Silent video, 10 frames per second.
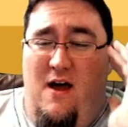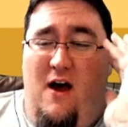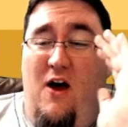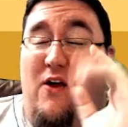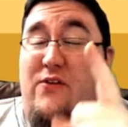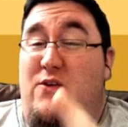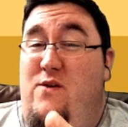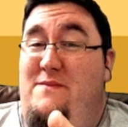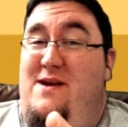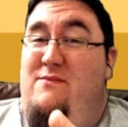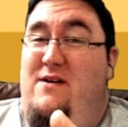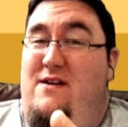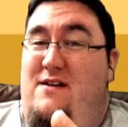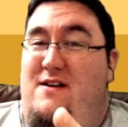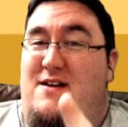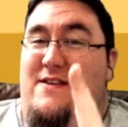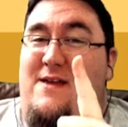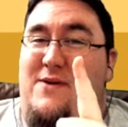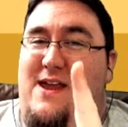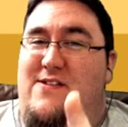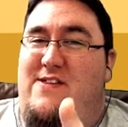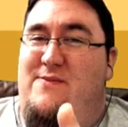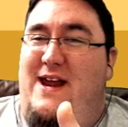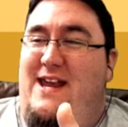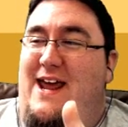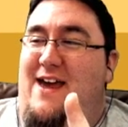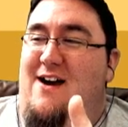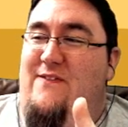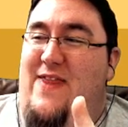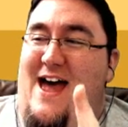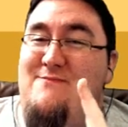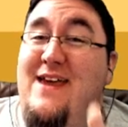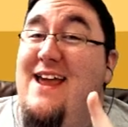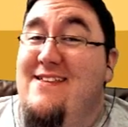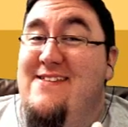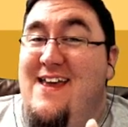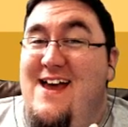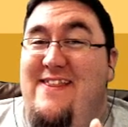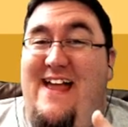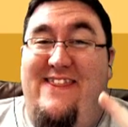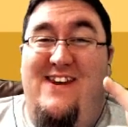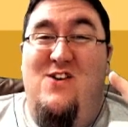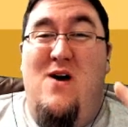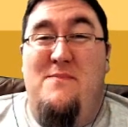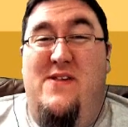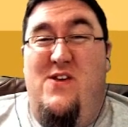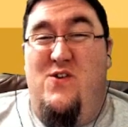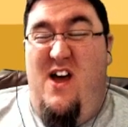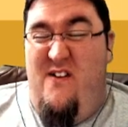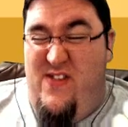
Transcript: Also remember that because it's my day off, that means that the new episode of